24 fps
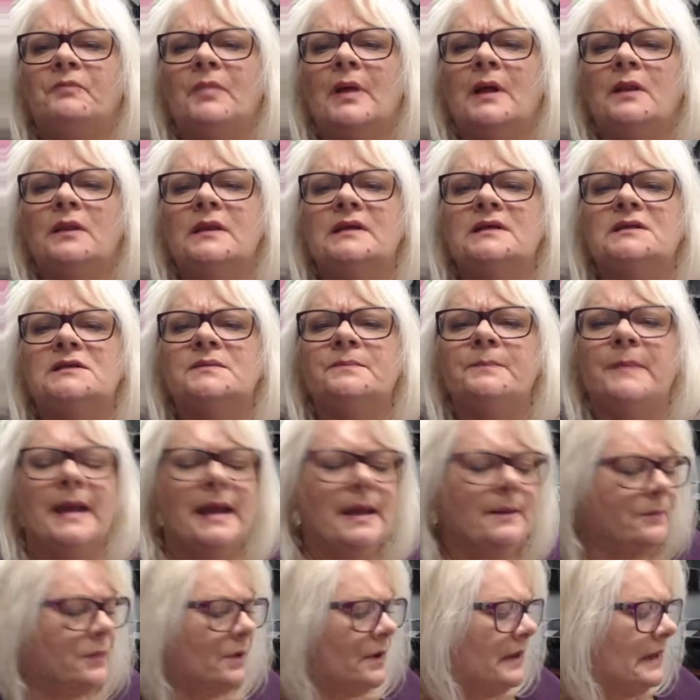This
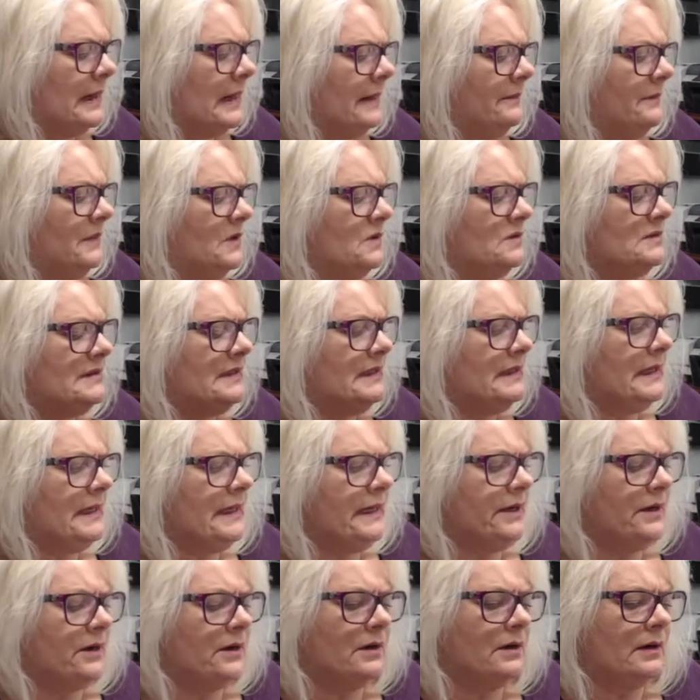paper that I'm using
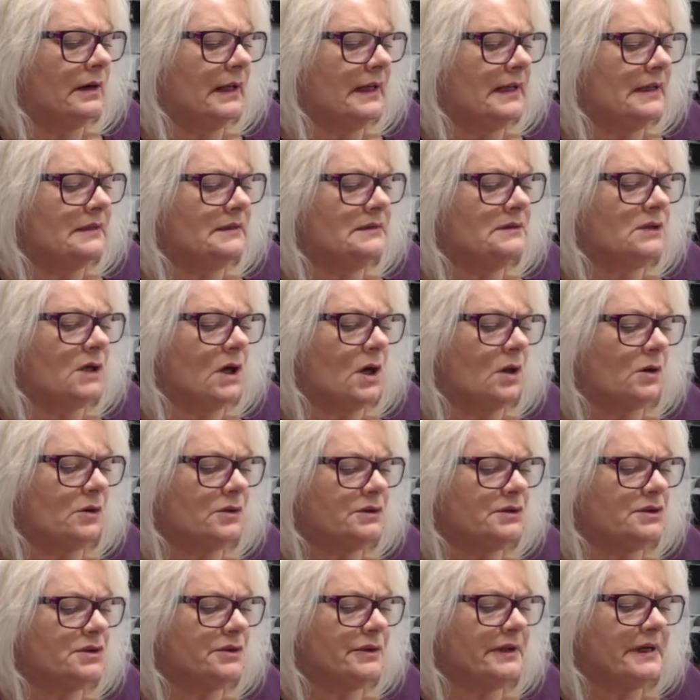here is Dollar
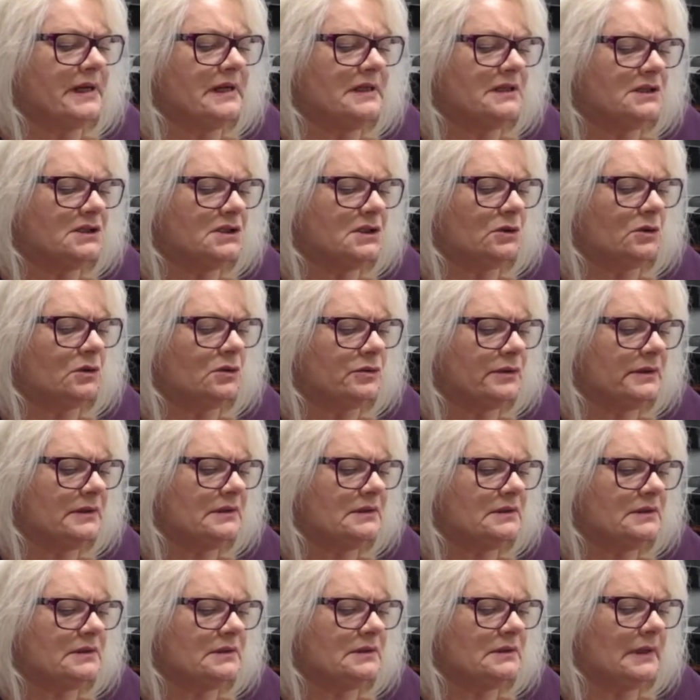Tree
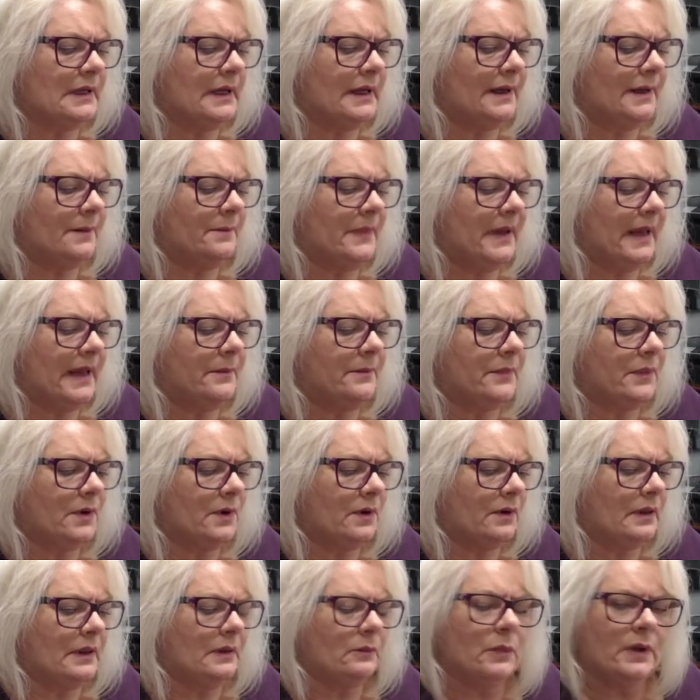children's paper.
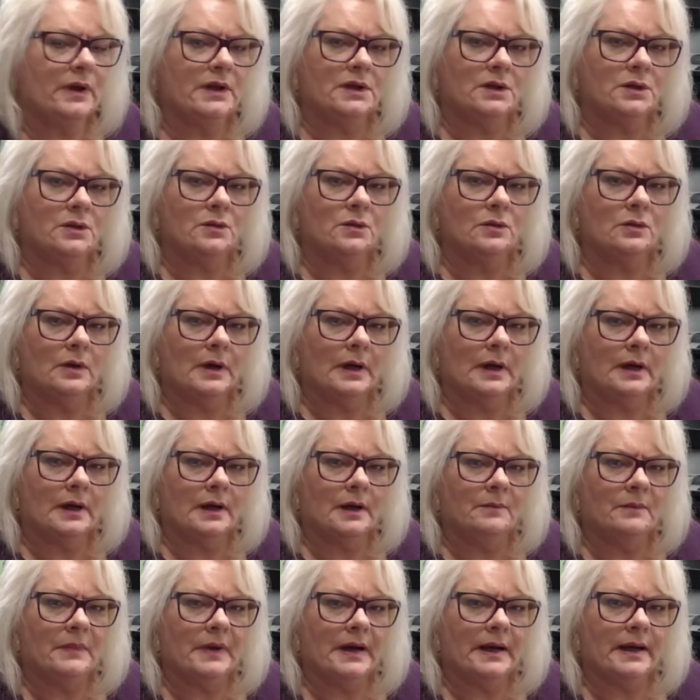When you
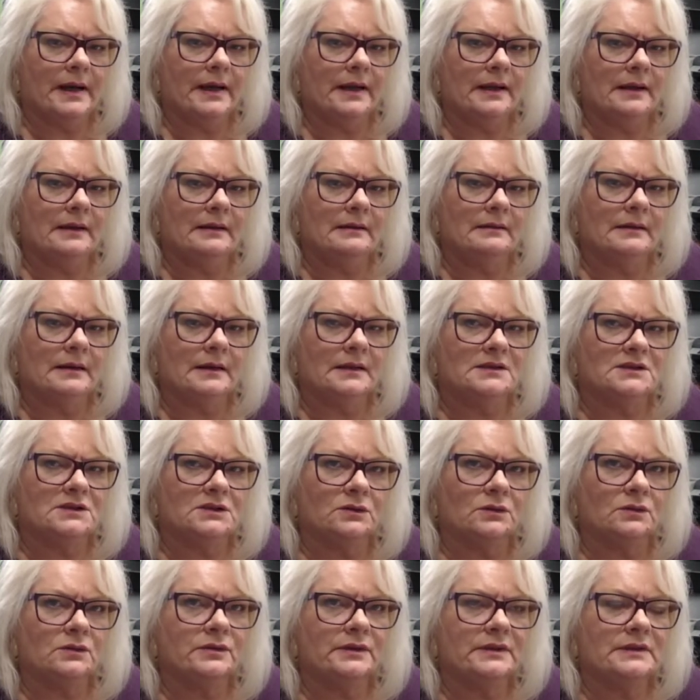buy a
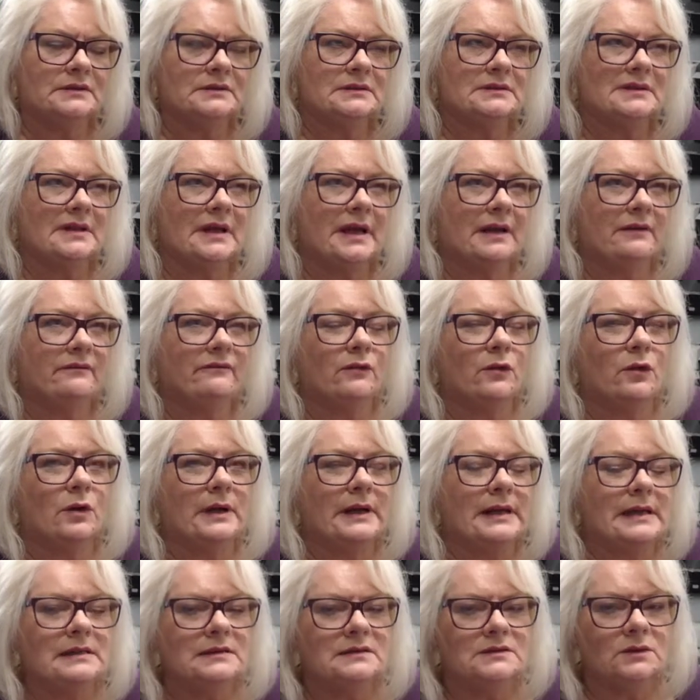children's, like for an
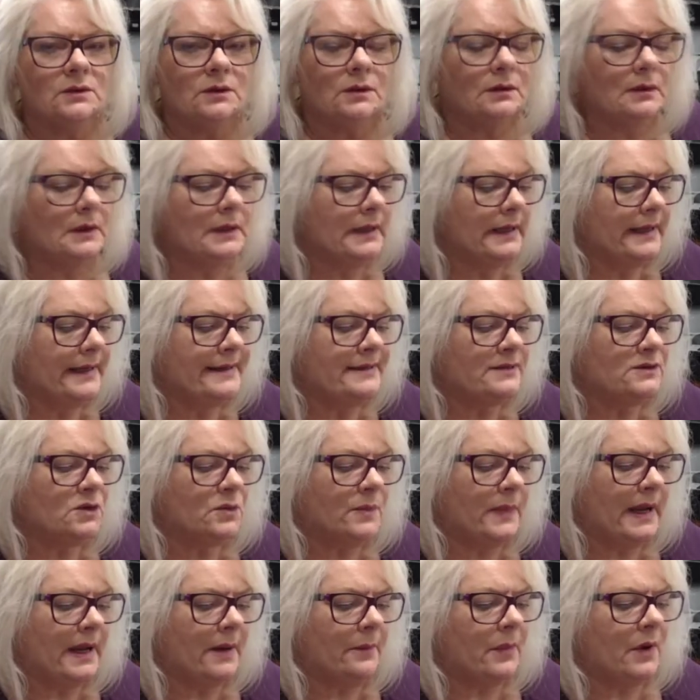easel
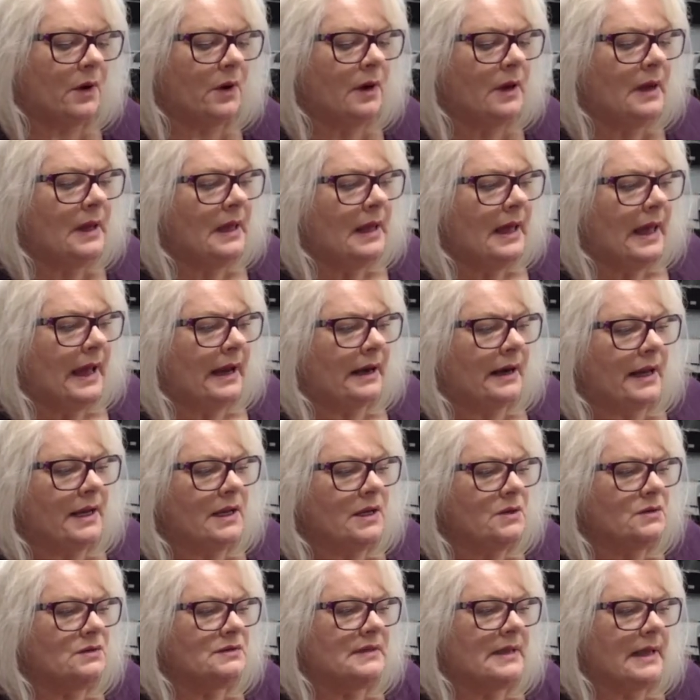paper, and I
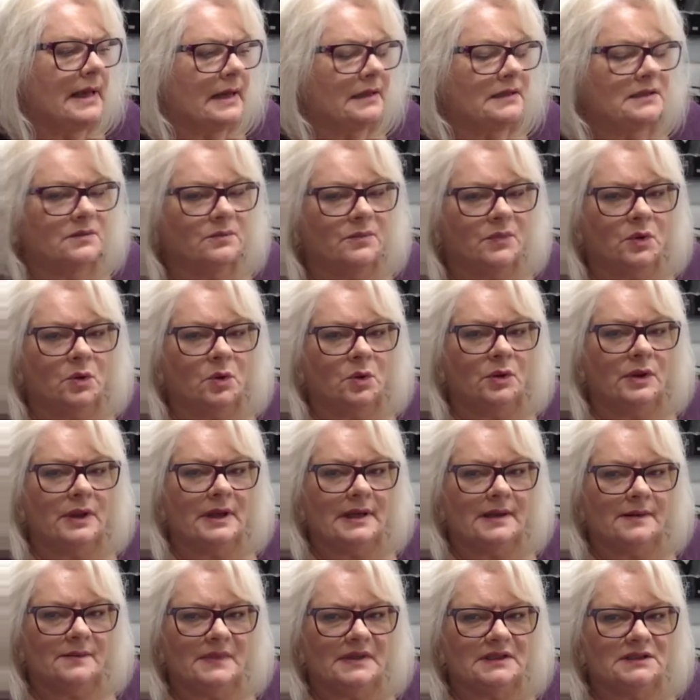use that to pull the
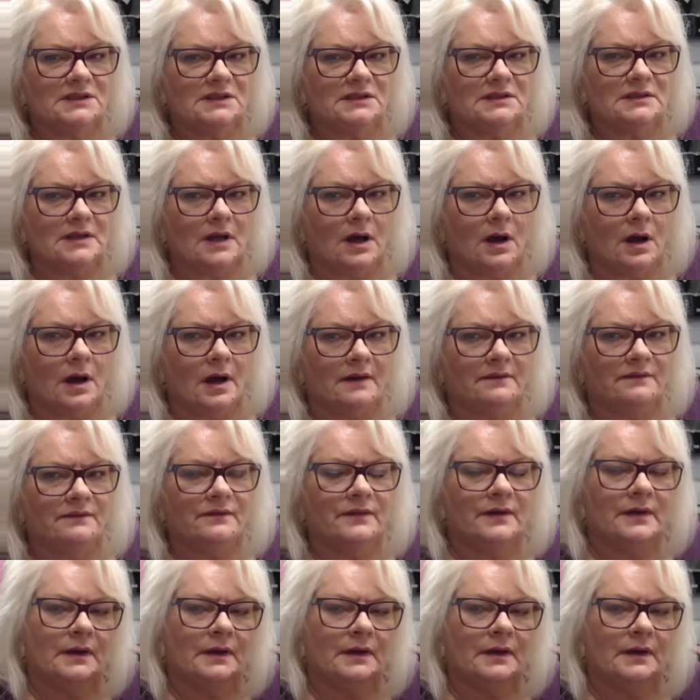images off